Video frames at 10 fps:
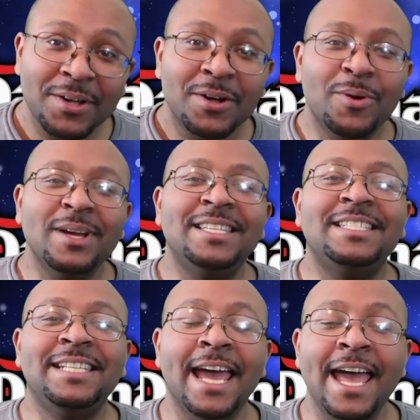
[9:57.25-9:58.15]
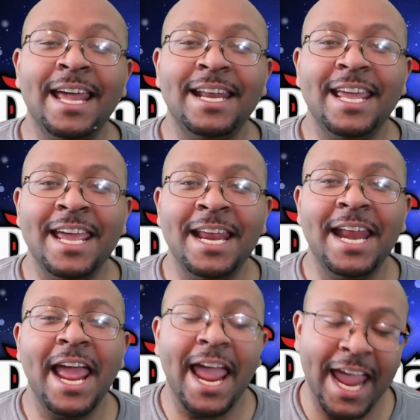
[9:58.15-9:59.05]
who is dead in
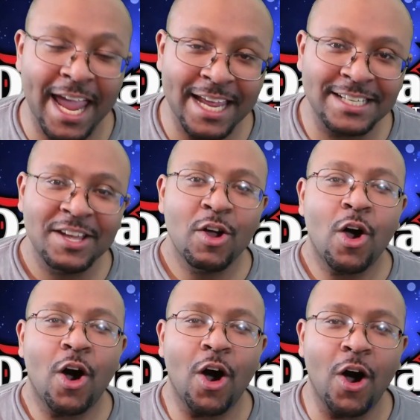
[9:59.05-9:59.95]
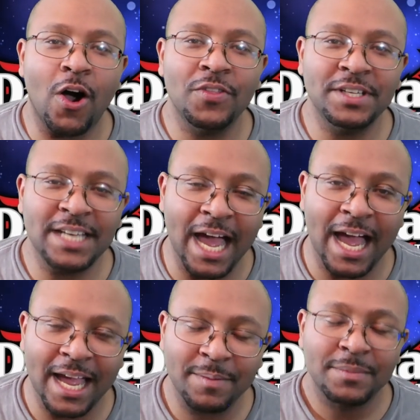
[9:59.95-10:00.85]
hand all the time.